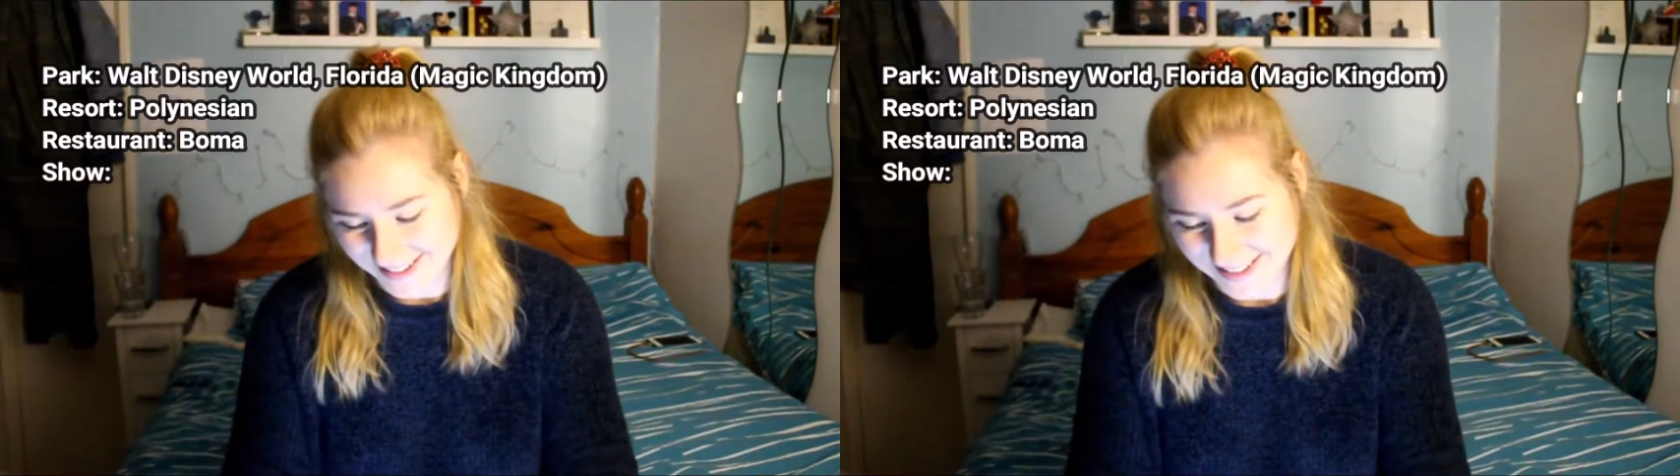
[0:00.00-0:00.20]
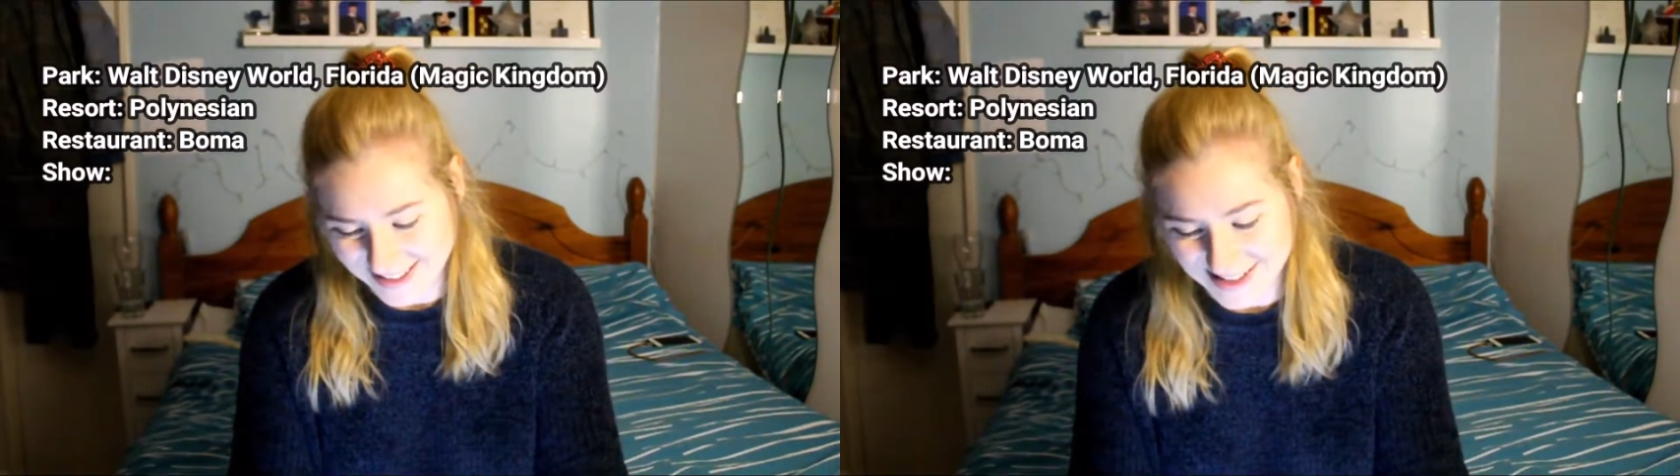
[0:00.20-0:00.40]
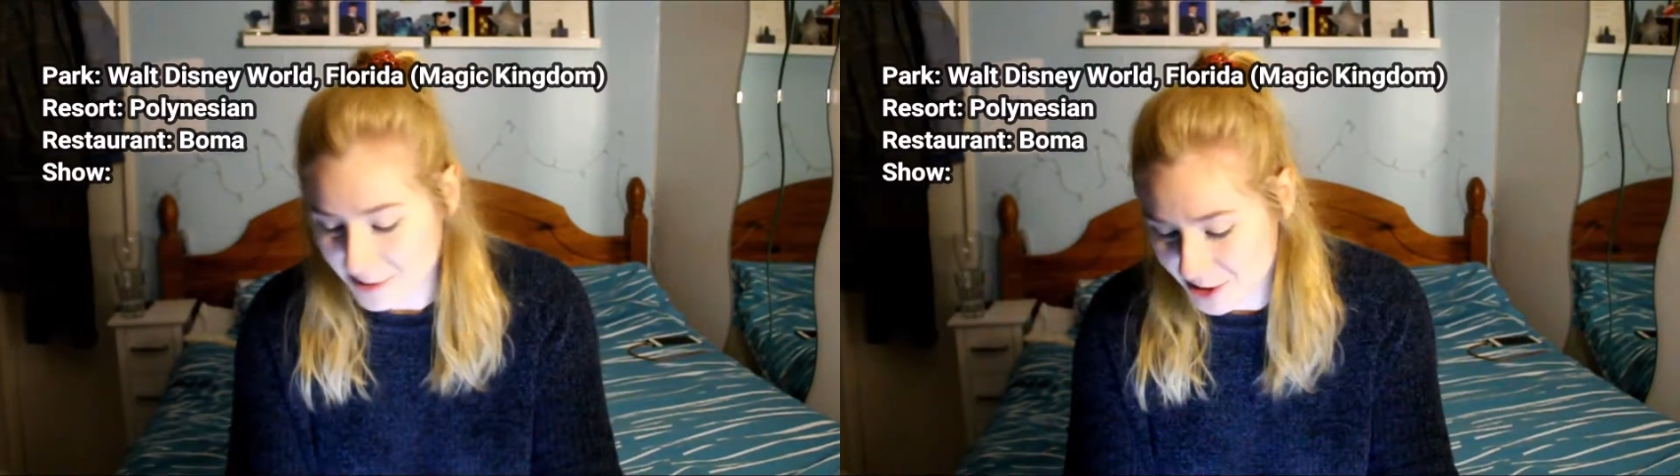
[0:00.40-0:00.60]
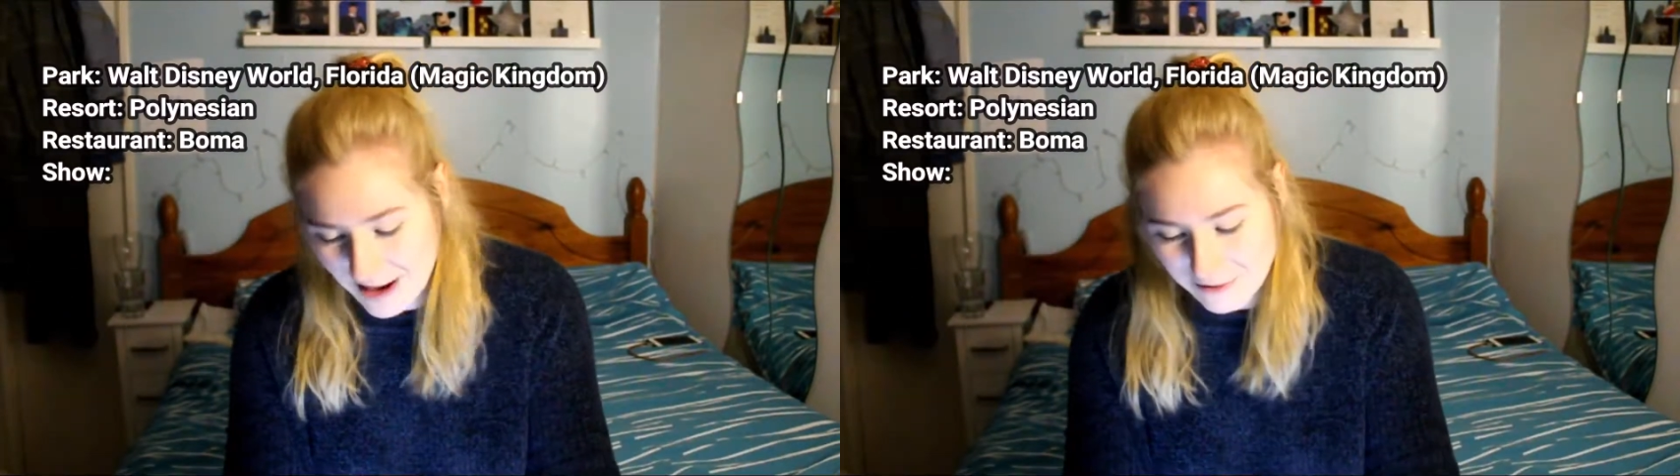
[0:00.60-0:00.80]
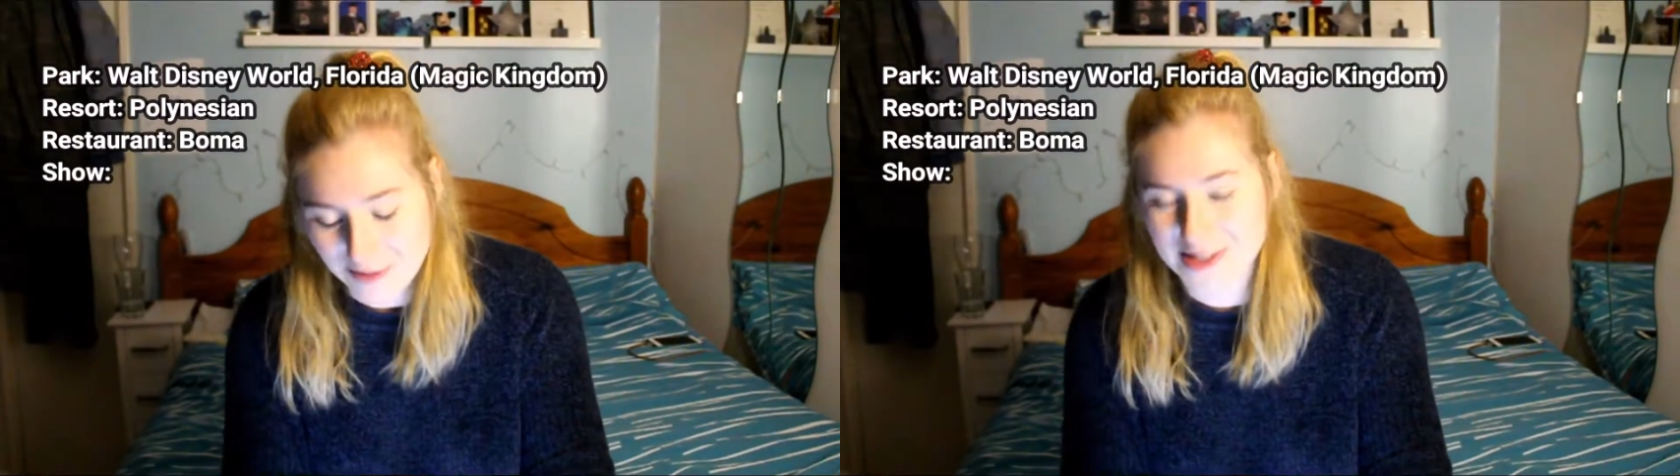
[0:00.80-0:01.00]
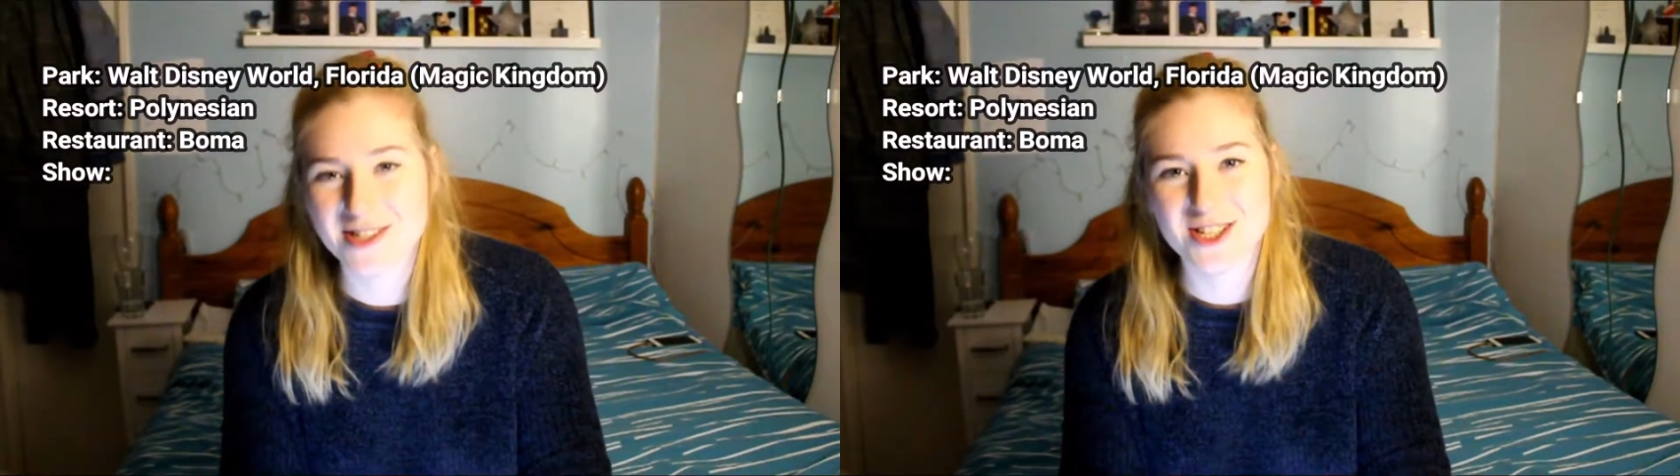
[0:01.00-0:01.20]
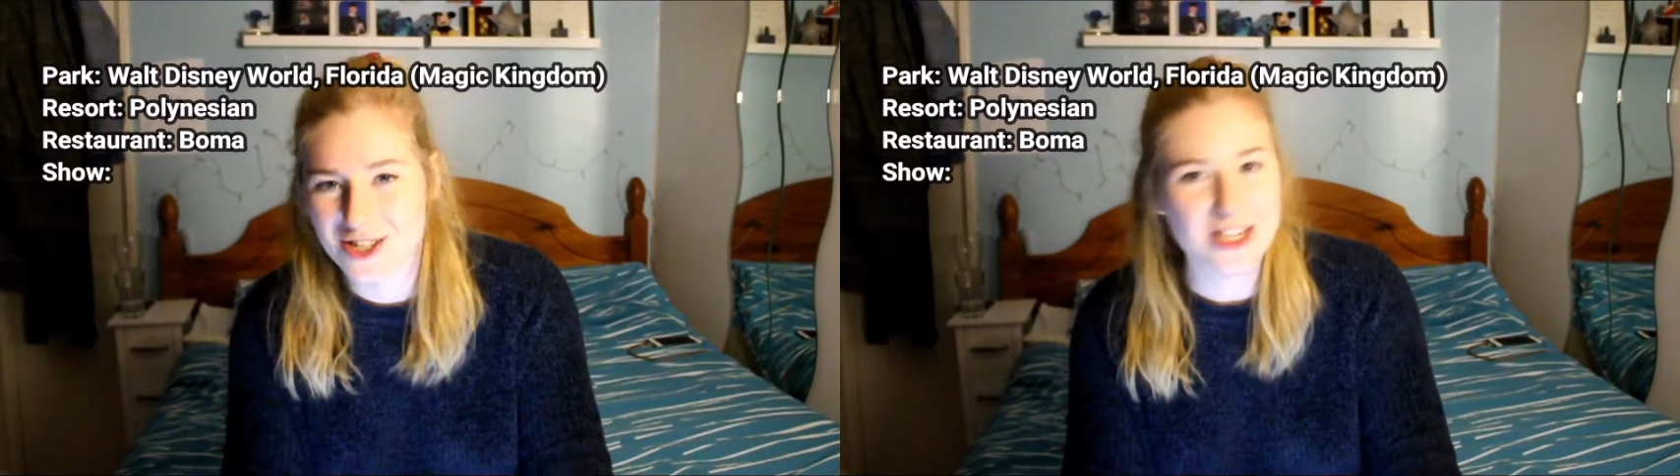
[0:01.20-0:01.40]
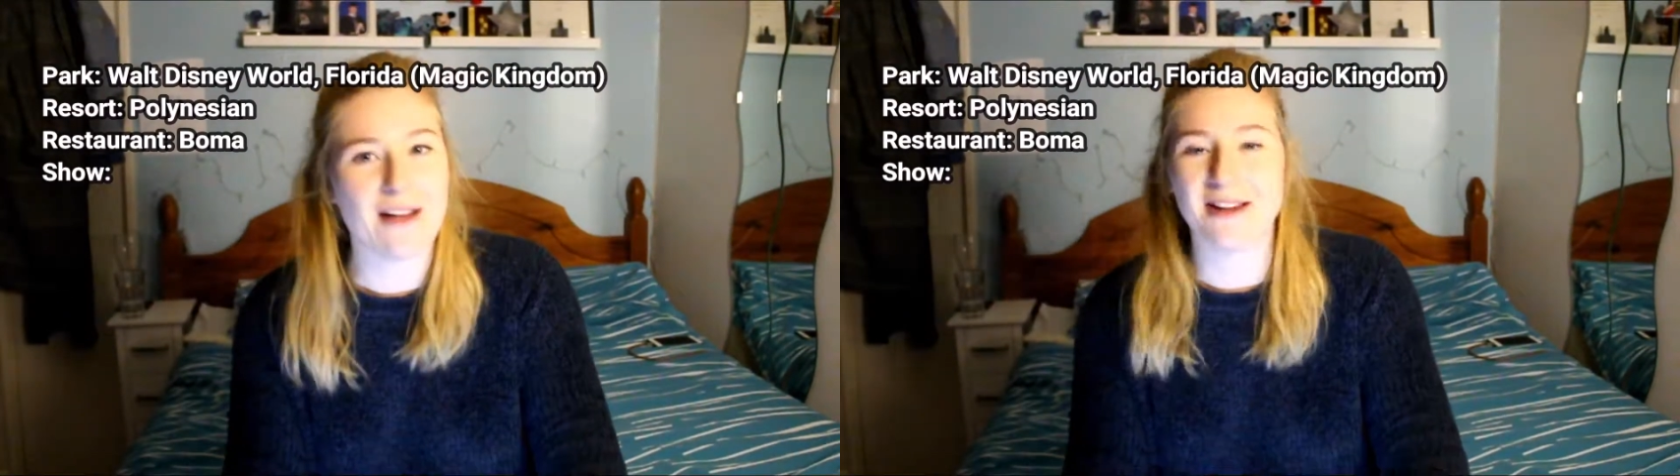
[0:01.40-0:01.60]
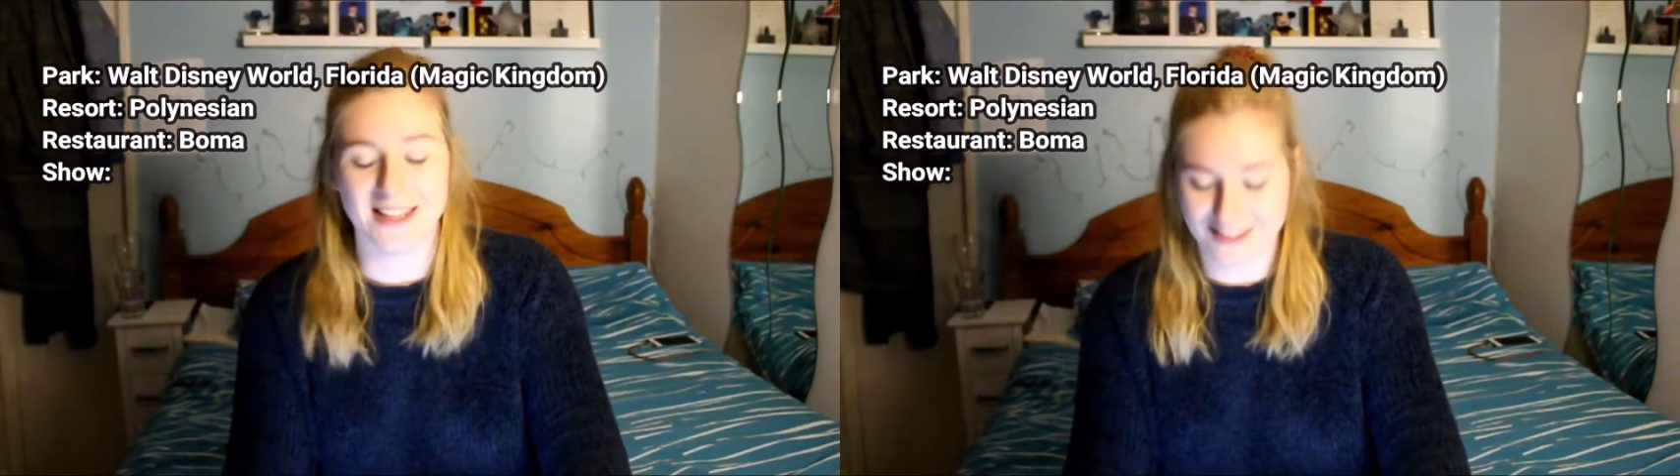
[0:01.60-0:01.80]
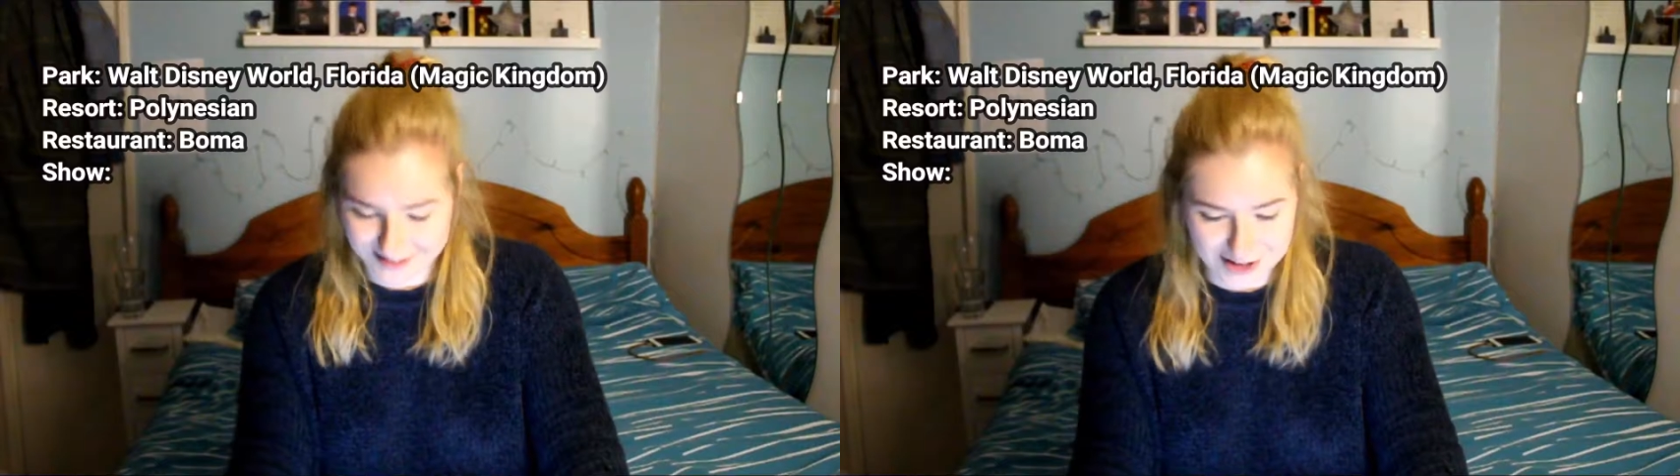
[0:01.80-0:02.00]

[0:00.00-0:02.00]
because I'm sure everyone's shouting